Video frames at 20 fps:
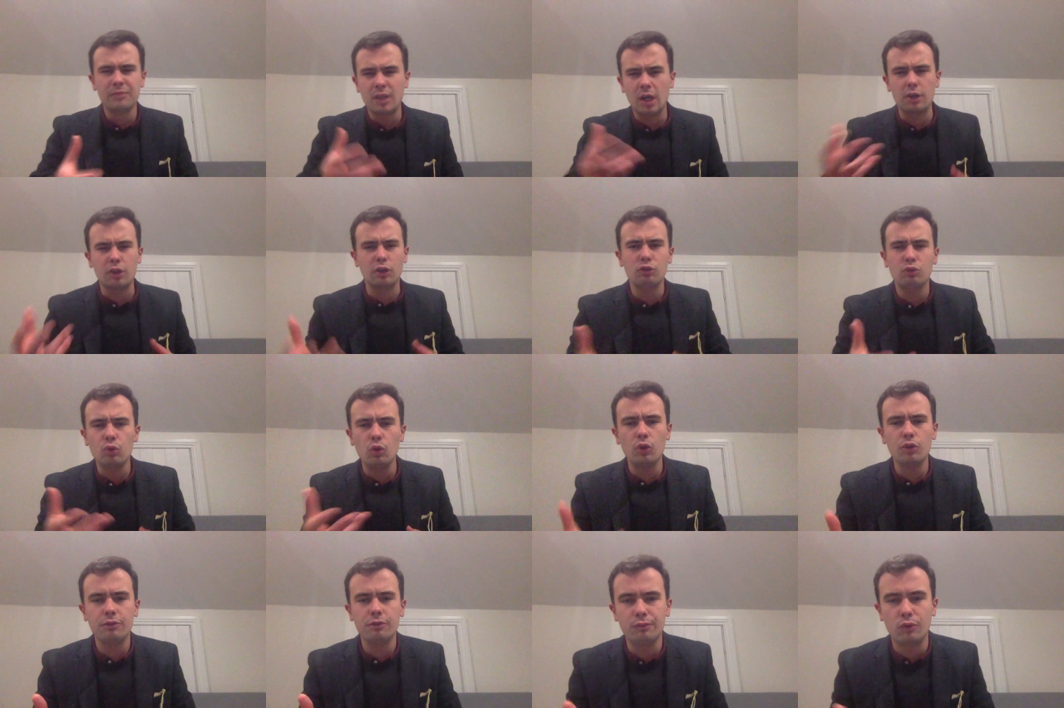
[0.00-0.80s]
on a
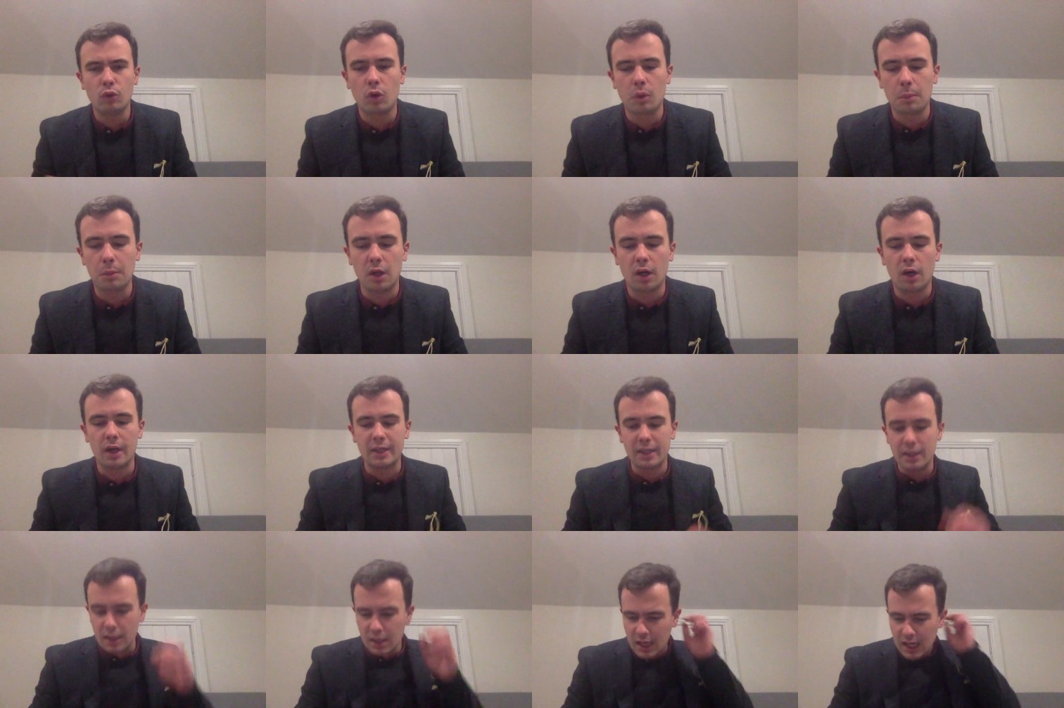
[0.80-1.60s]
cross form
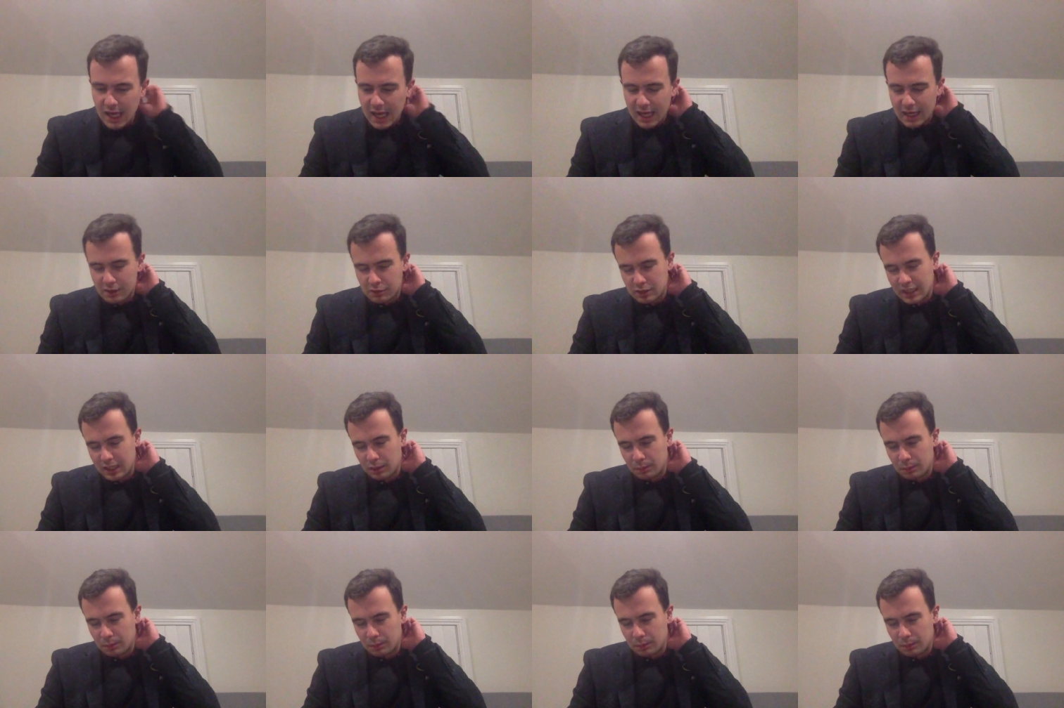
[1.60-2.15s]
line uh,